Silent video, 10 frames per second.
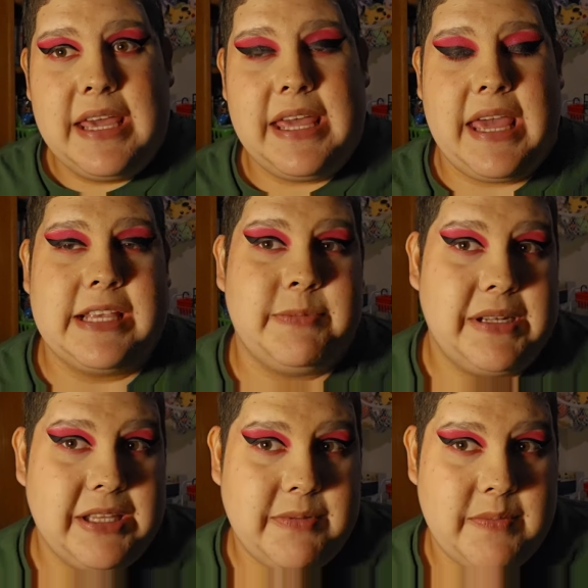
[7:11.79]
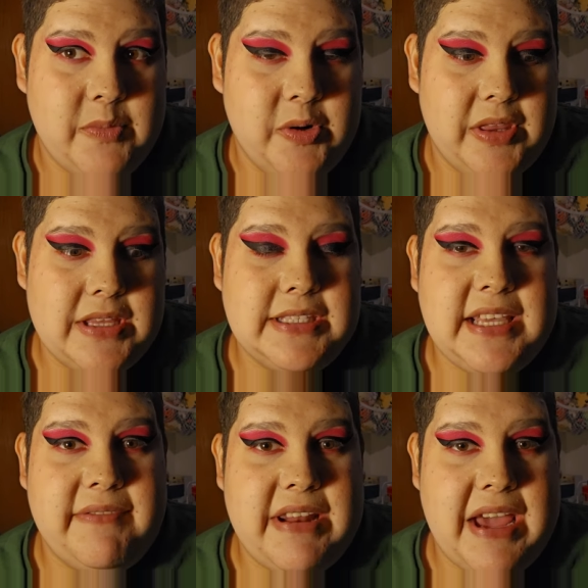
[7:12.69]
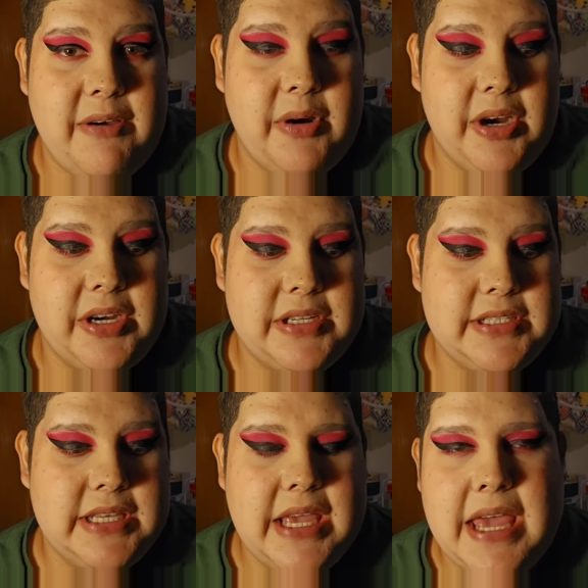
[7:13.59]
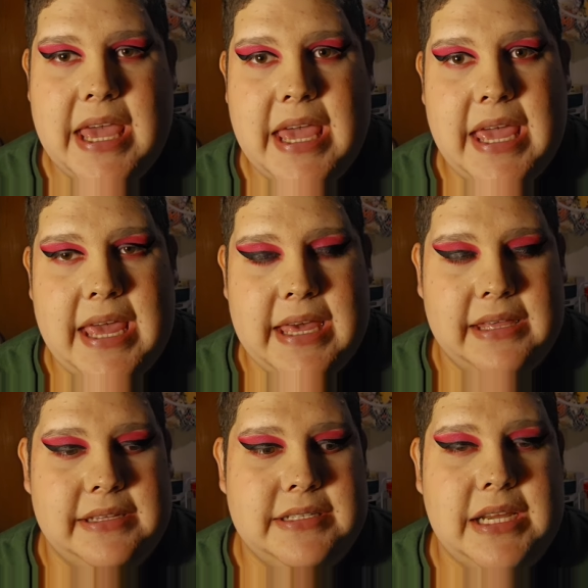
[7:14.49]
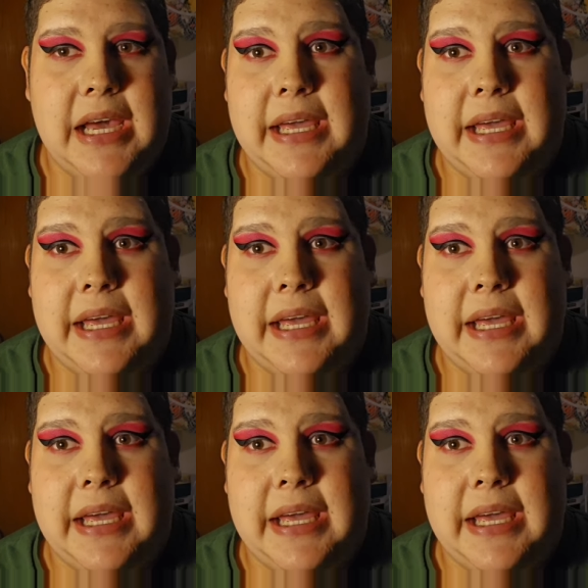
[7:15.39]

It has been a little bit more than 7 hours, and